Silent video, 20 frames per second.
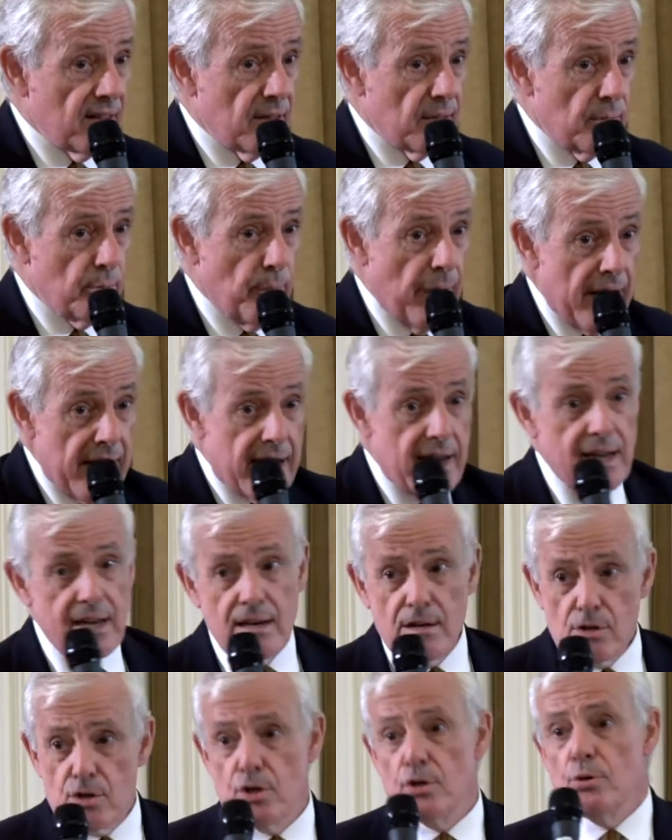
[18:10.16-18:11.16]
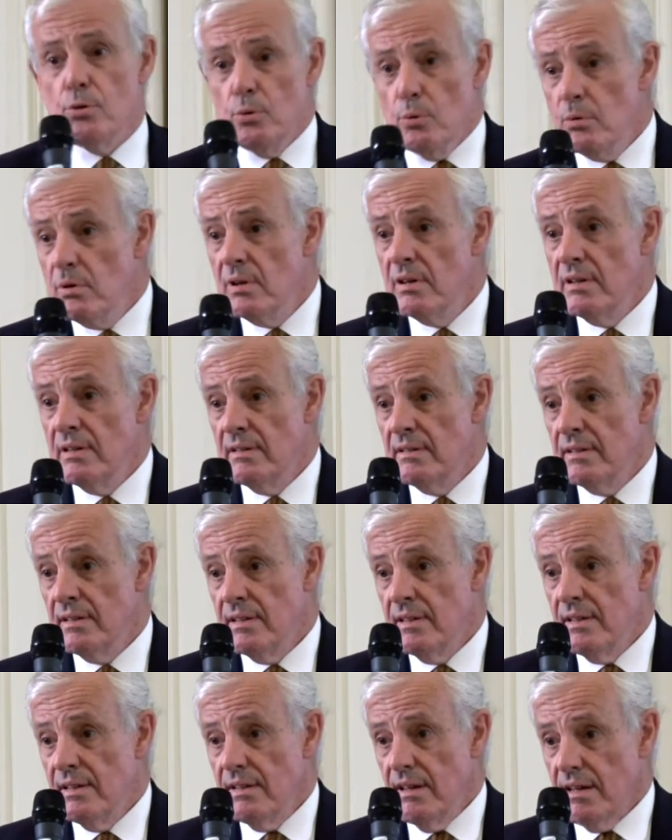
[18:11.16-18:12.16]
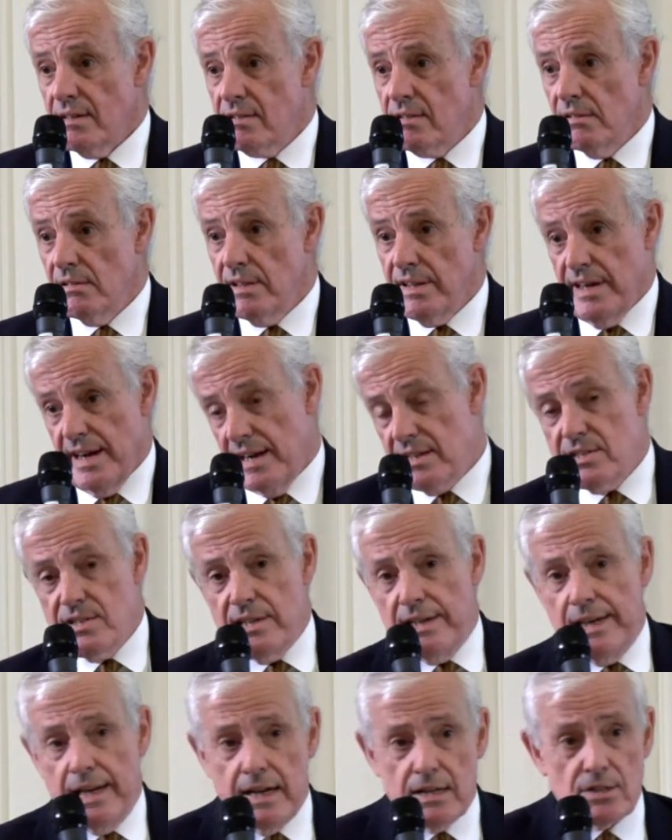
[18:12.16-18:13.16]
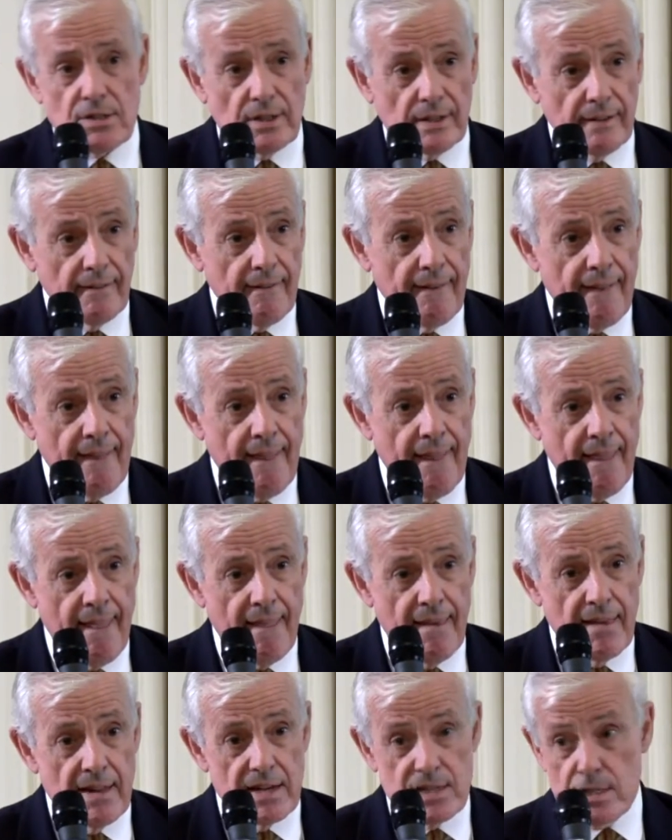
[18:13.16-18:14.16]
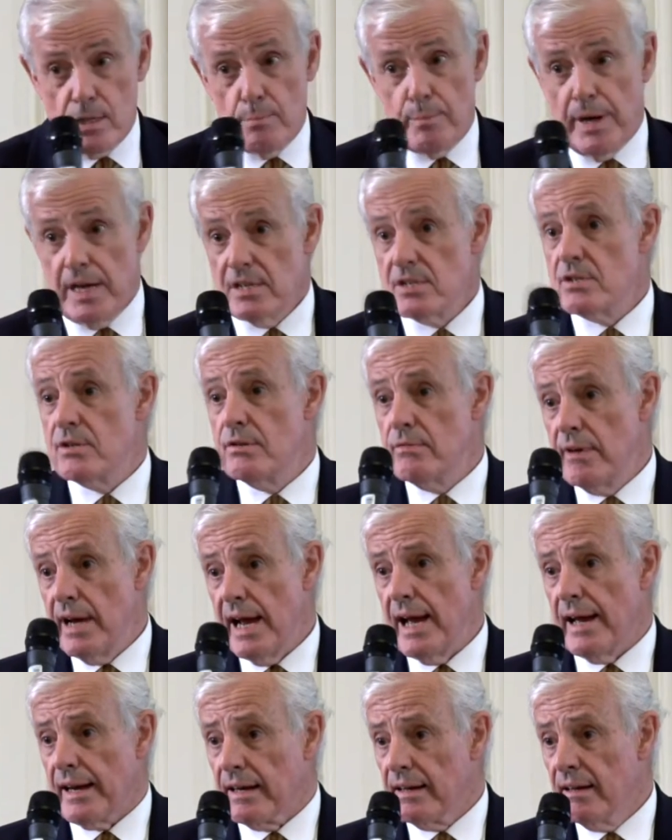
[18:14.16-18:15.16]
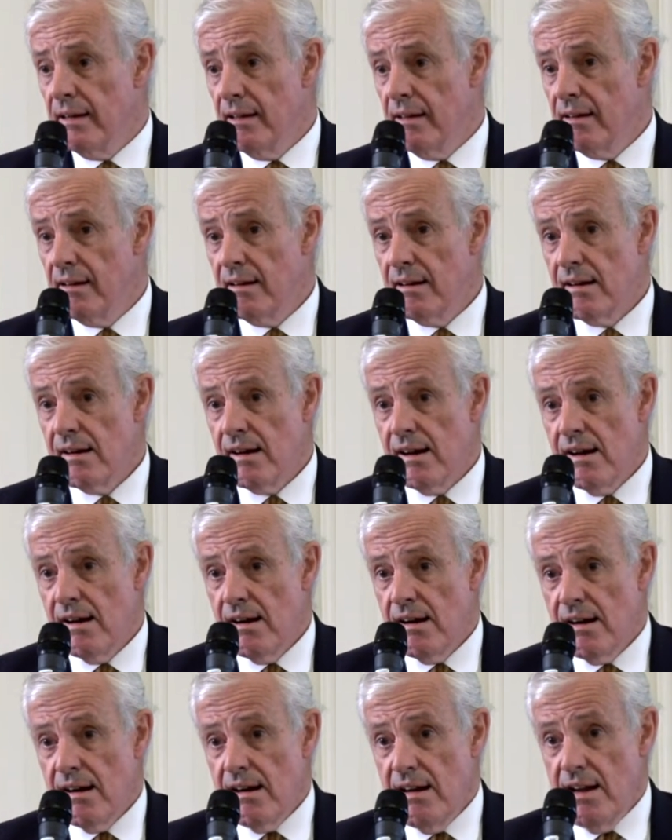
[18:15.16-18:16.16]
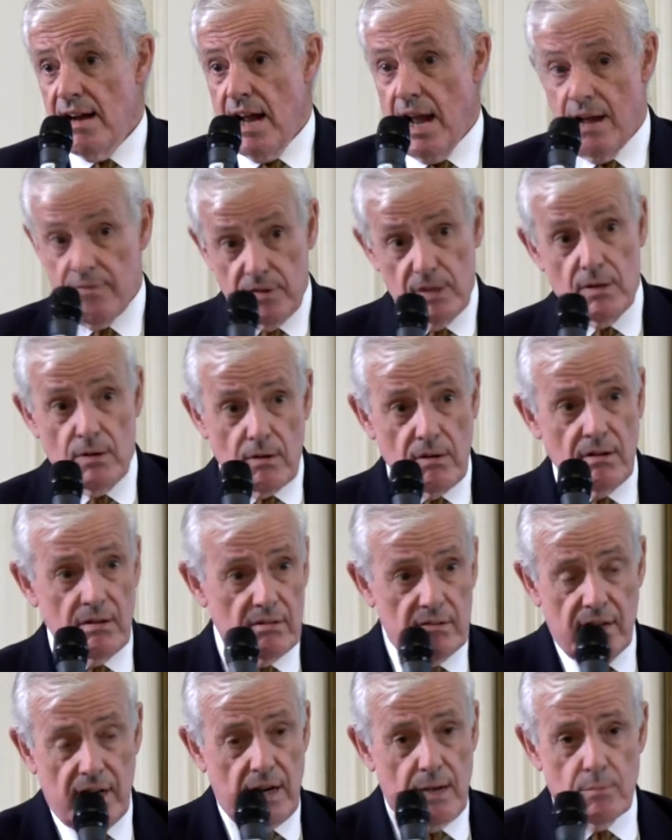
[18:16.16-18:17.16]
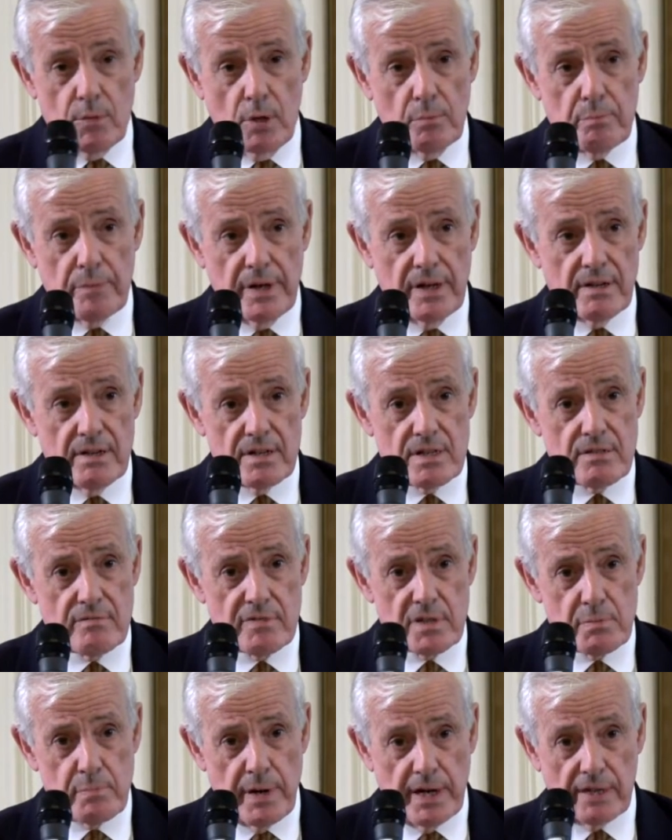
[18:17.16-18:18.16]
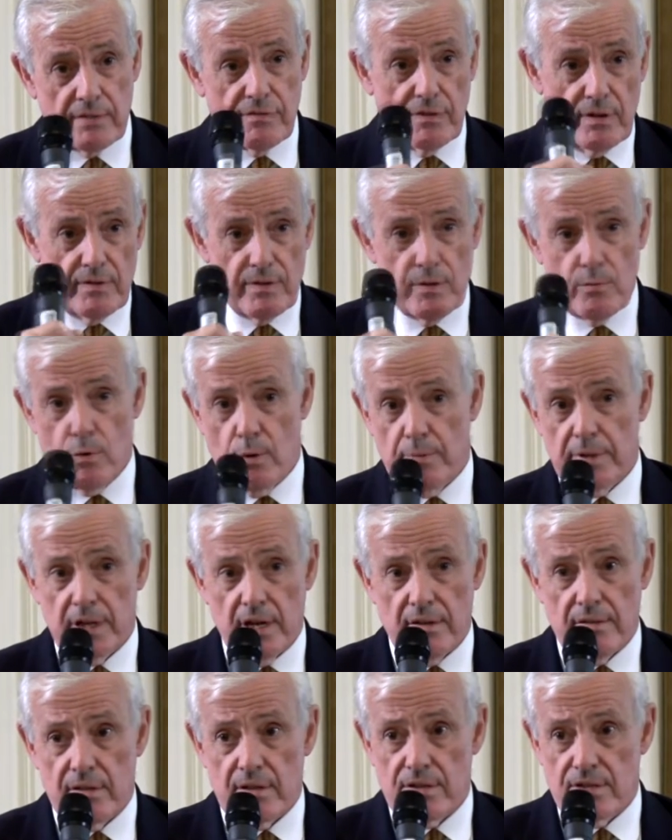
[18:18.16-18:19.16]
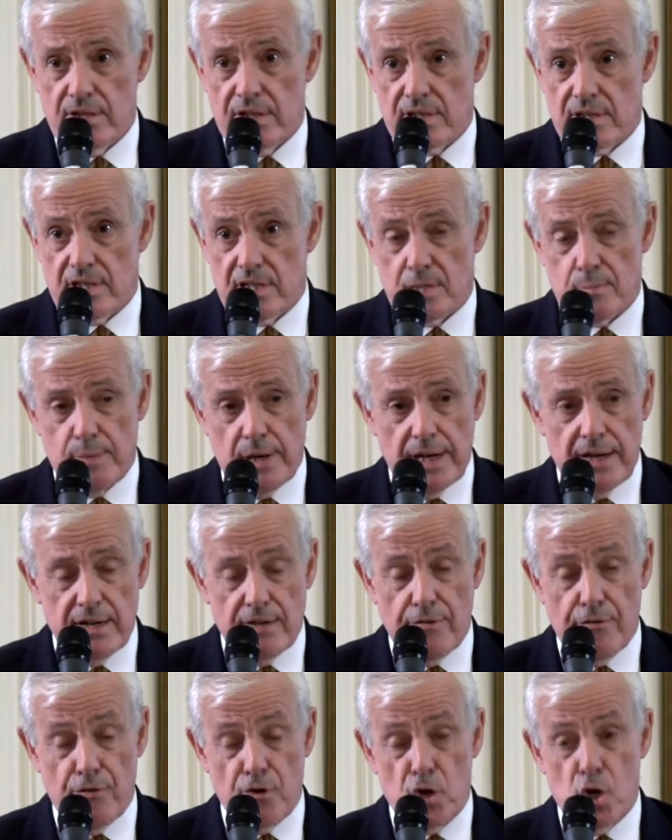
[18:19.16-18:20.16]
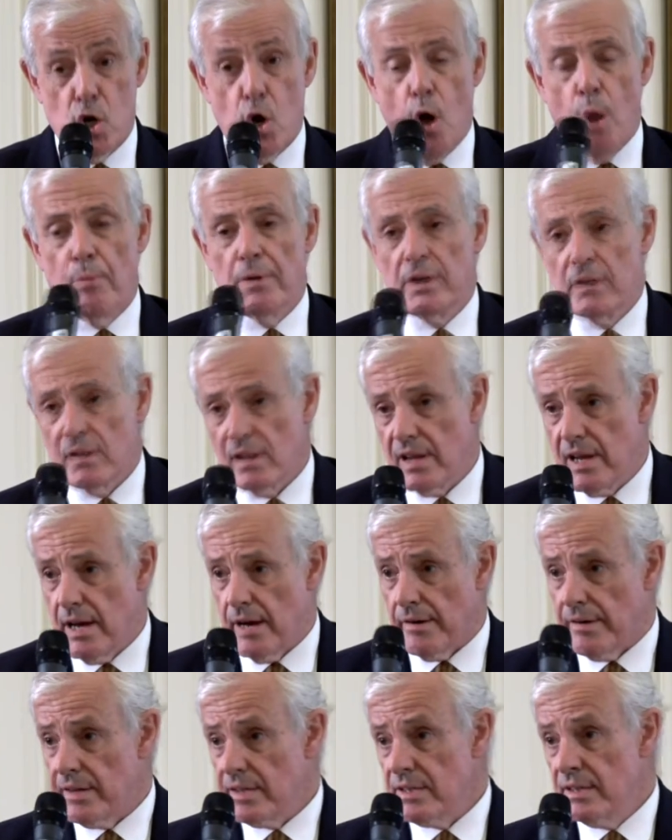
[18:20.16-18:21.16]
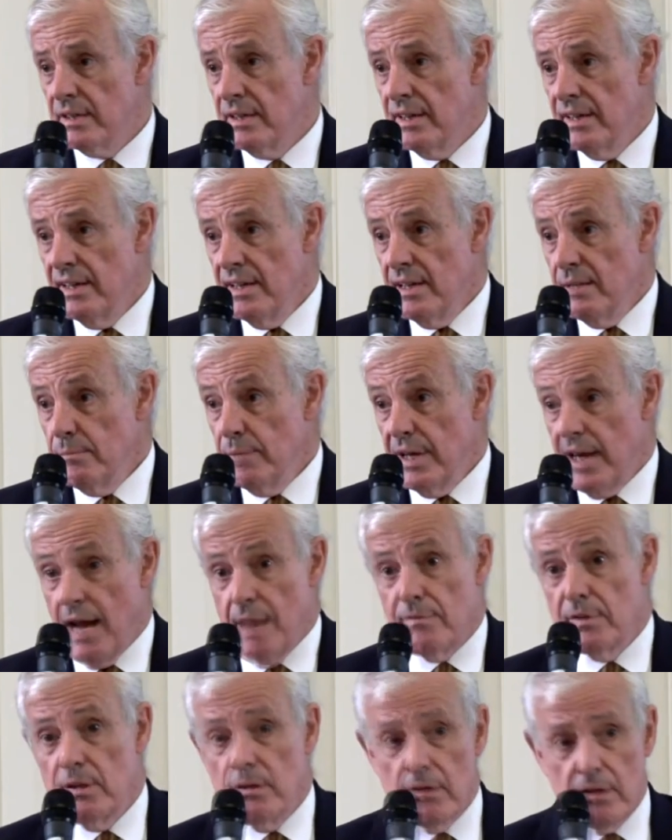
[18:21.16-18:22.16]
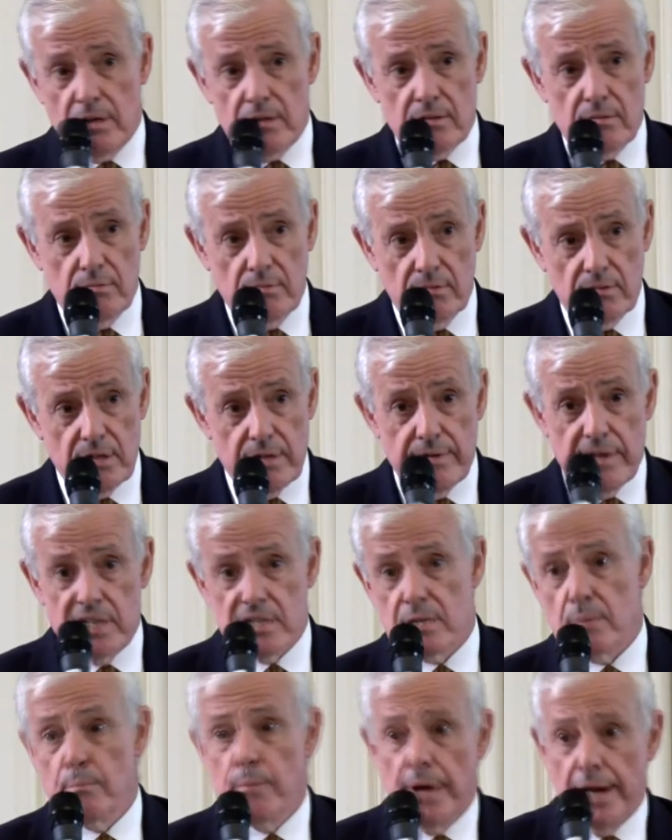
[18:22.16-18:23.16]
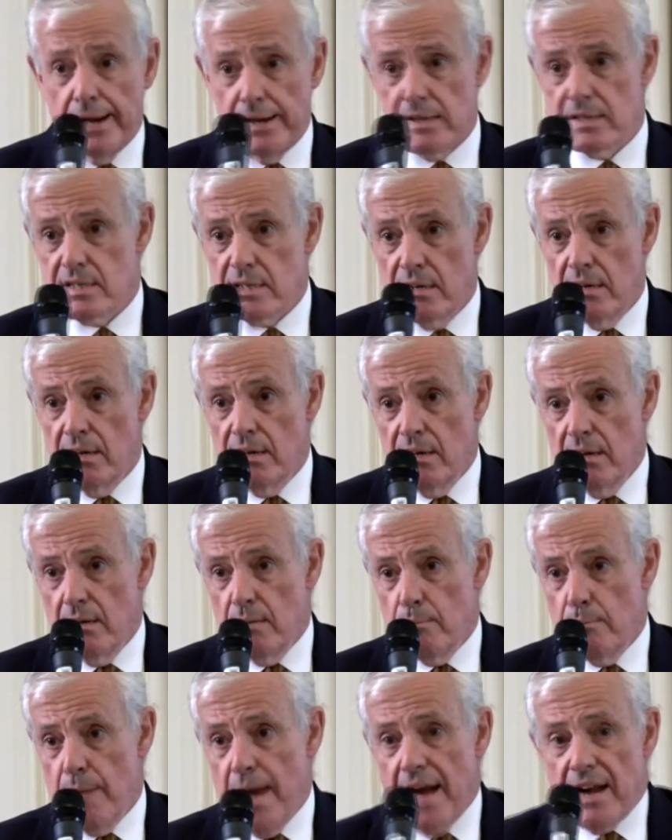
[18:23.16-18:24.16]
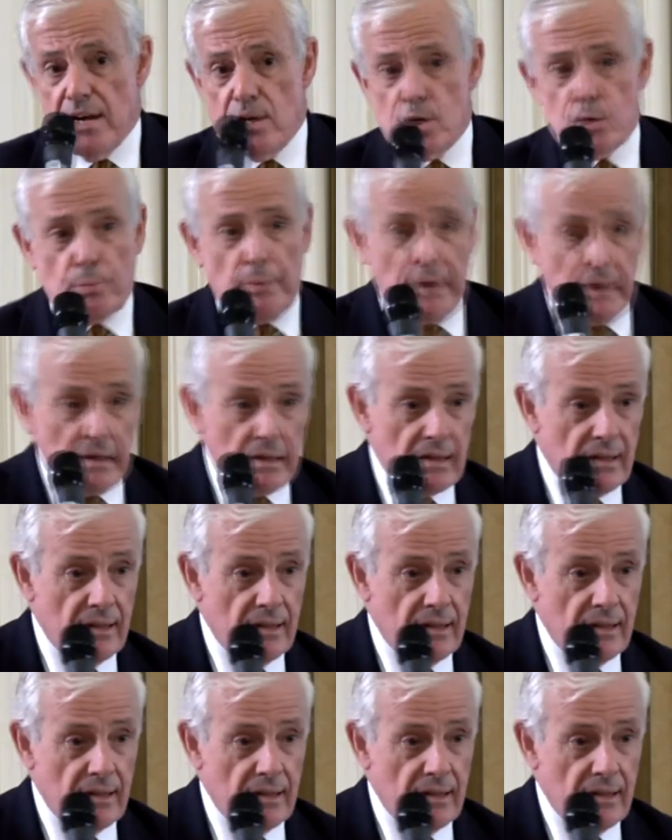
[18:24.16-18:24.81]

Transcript: Making do until the next election is the best you can. Have a look, and I'm not being disrespectful of the woman, I think she's displayed phenomenal courage, but have a look at Theresa May's management